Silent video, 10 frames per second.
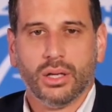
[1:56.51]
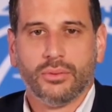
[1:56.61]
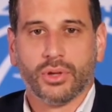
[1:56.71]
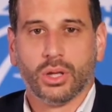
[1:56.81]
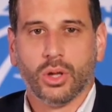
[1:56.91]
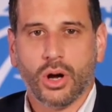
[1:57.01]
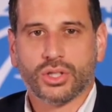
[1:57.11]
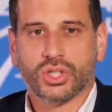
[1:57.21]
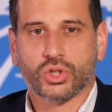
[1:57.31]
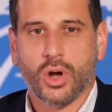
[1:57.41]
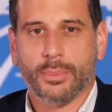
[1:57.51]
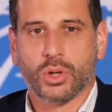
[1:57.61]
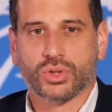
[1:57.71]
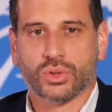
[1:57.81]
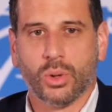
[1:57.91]
for the largest
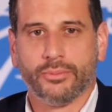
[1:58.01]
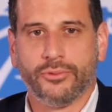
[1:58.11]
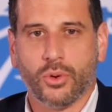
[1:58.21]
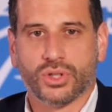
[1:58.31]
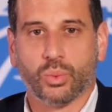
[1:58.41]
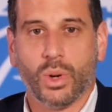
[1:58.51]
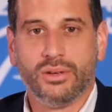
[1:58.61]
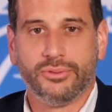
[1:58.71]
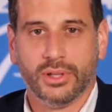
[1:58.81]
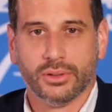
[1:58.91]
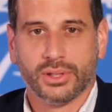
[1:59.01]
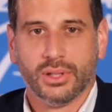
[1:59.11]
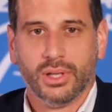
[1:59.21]
tropical storm force wind field.